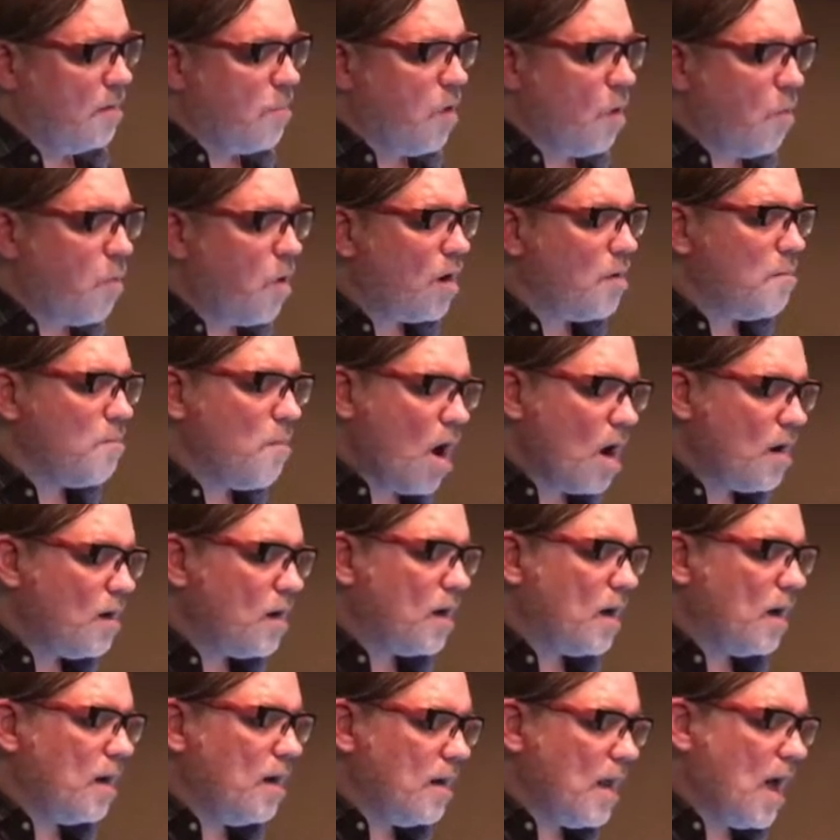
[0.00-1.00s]
But what
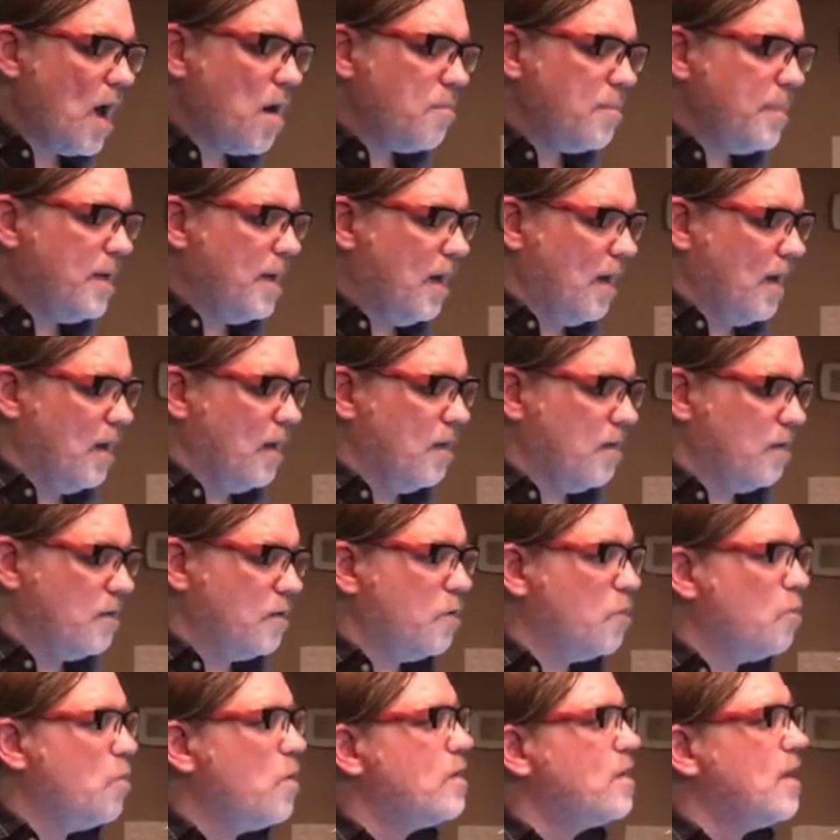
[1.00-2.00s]
Monica now beheld
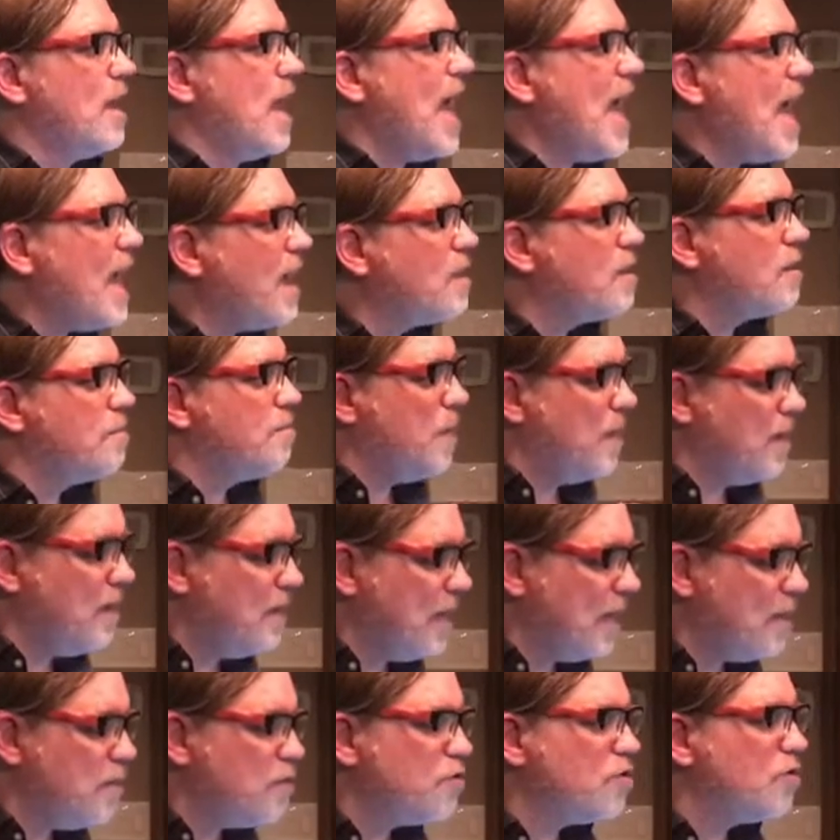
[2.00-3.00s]
was
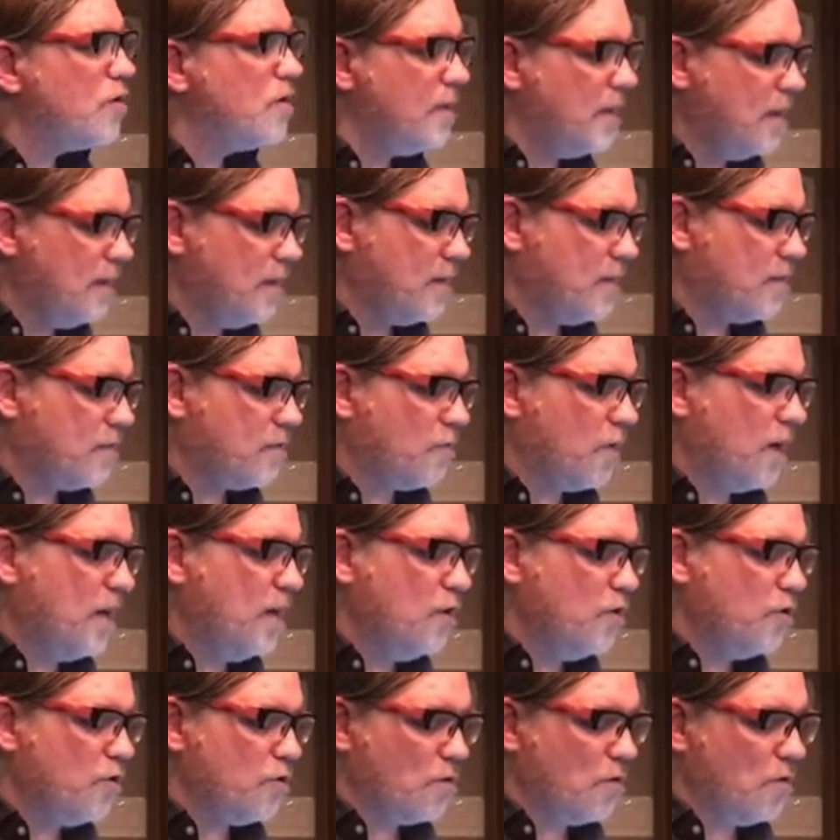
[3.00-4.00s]
exponentially
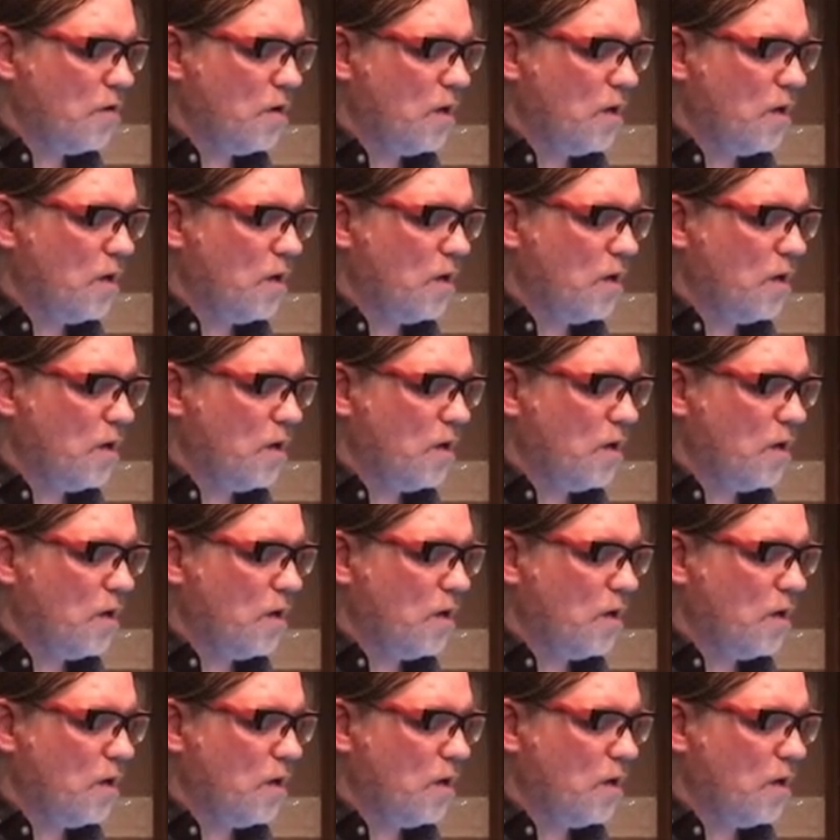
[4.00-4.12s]
strange.